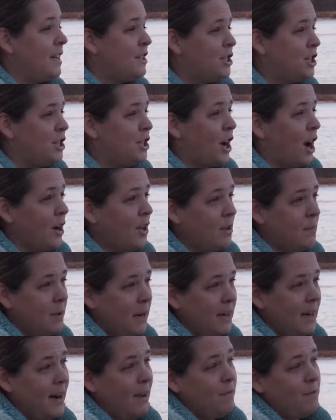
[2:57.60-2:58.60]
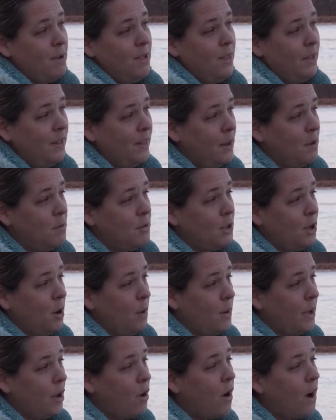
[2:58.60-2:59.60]
She documented everything that was
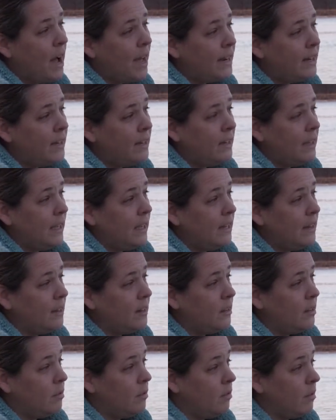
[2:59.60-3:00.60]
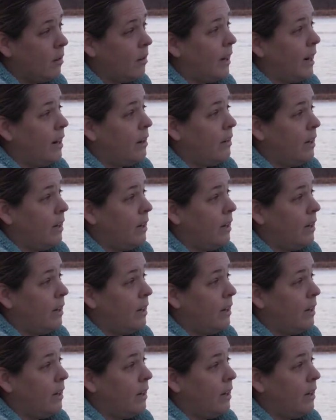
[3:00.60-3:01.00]
going on in our